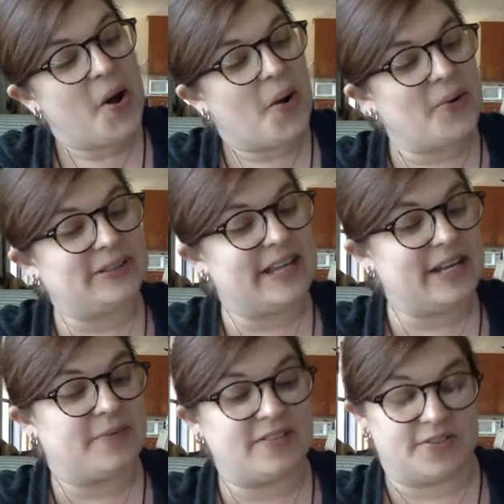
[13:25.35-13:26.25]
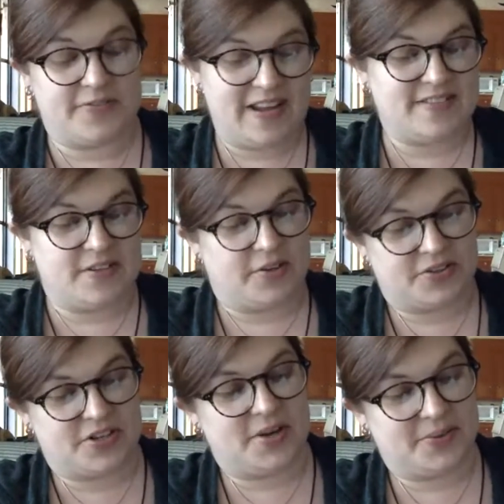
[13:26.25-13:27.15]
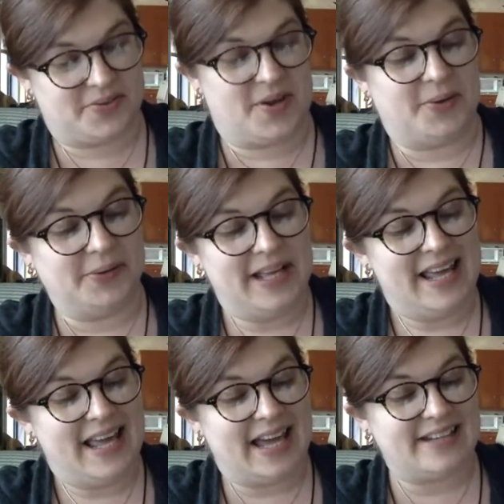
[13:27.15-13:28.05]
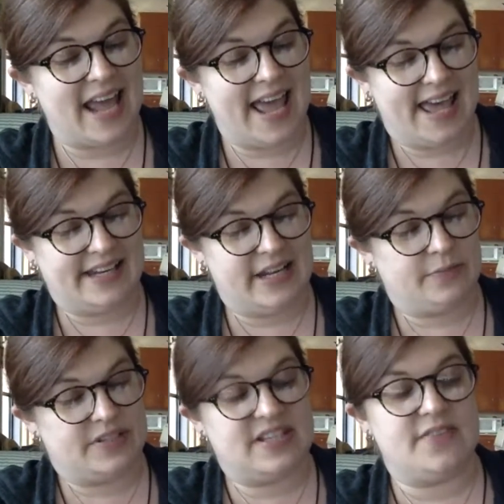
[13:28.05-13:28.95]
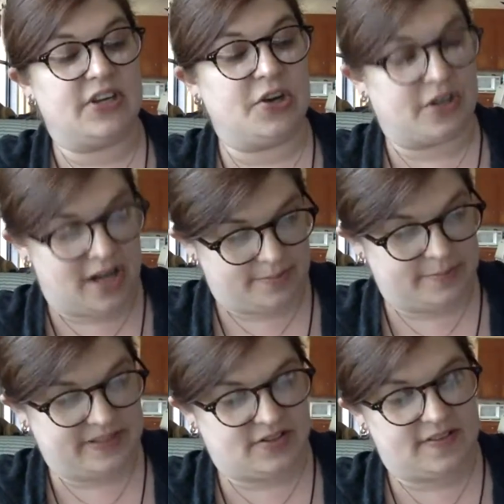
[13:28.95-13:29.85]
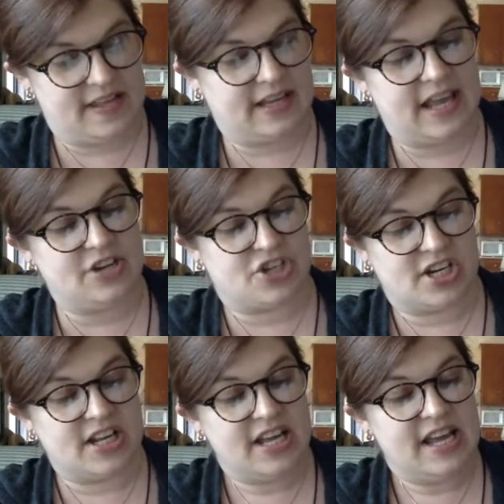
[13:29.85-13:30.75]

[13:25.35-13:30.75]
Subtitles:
or Lady Russell fancied her so, and Anne, in receiving her compliments on the occasion,